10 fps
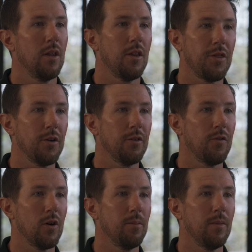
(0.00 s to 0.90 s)
The third
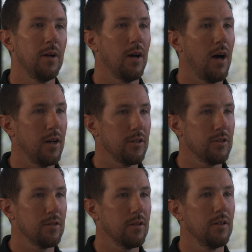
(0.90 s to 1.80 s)
firm,
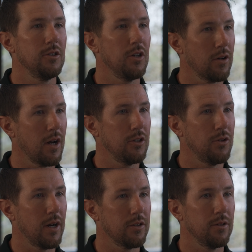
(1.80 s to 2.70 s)
us, the general
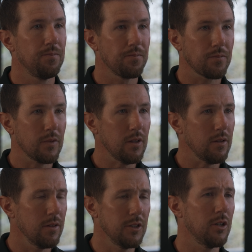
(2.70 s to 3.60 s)
contractor.
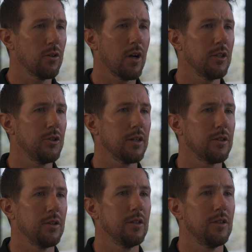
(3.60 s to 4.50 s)
The general
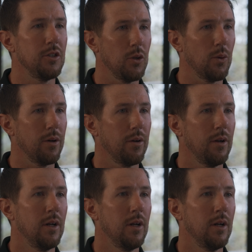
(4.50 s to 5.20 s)
contractor is the doer.